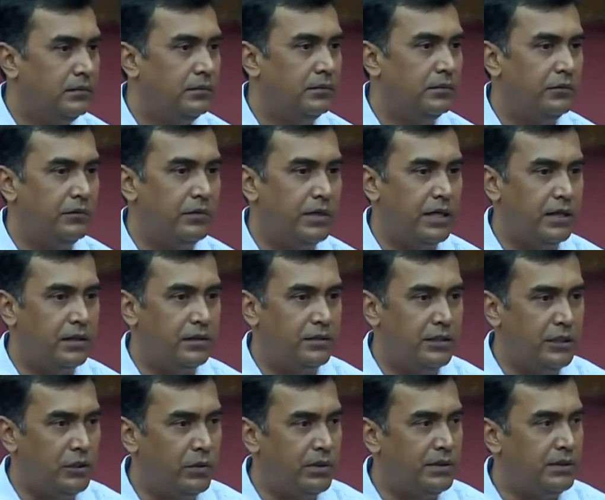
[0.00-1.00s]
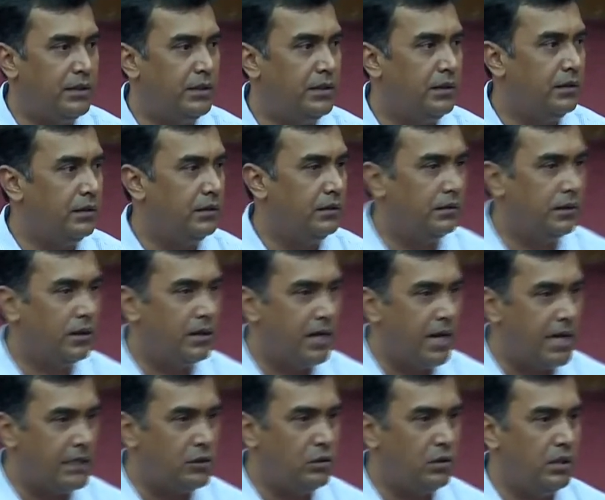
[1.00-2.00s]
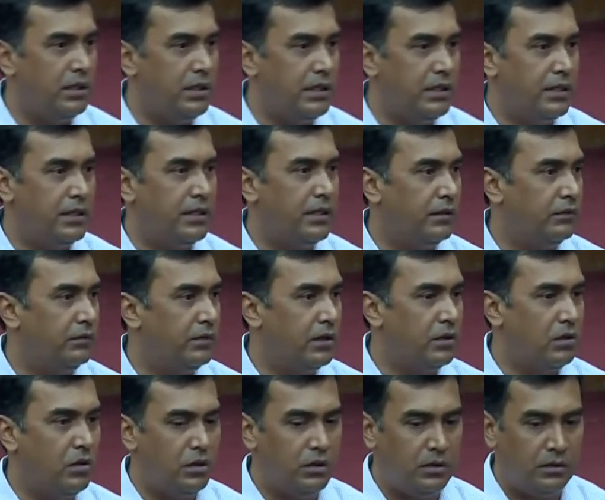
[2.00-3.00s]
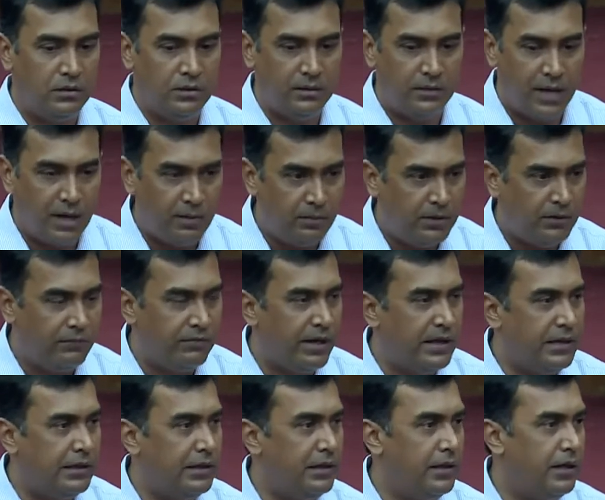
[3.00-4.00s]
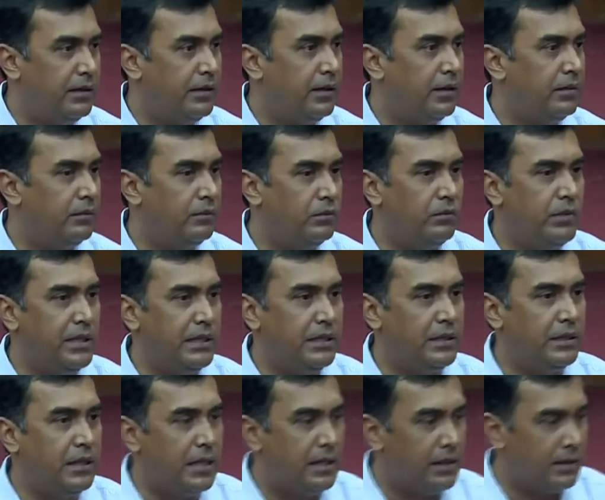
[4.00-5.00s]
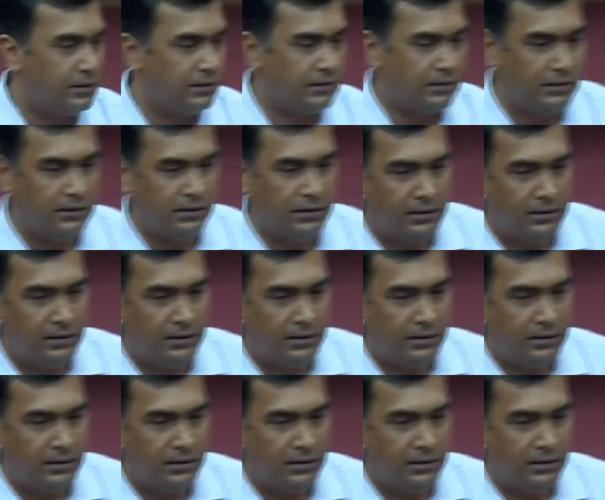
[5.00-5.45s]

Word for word: We are sequencing the natural DNA, we are not amplifying it and making errors.